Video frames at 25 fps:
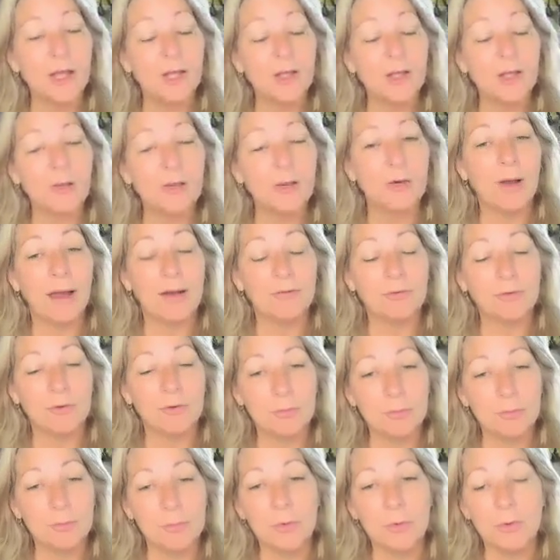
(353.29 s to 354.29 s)
You have
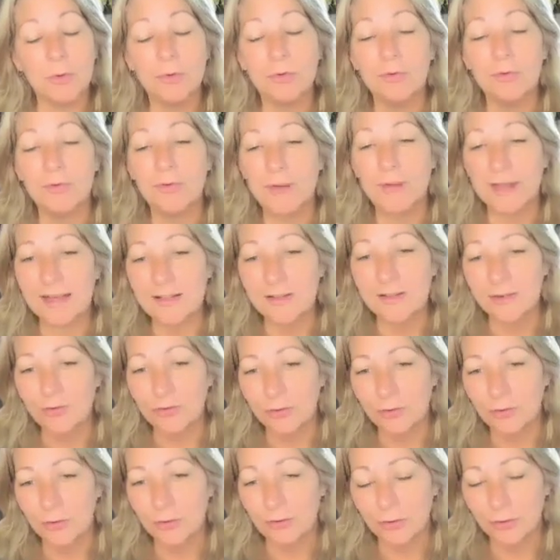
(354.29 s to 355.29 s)
to move
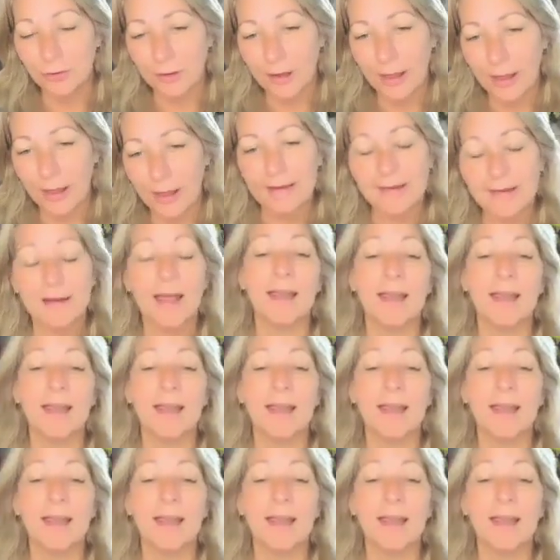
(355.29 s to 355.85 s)
into your light.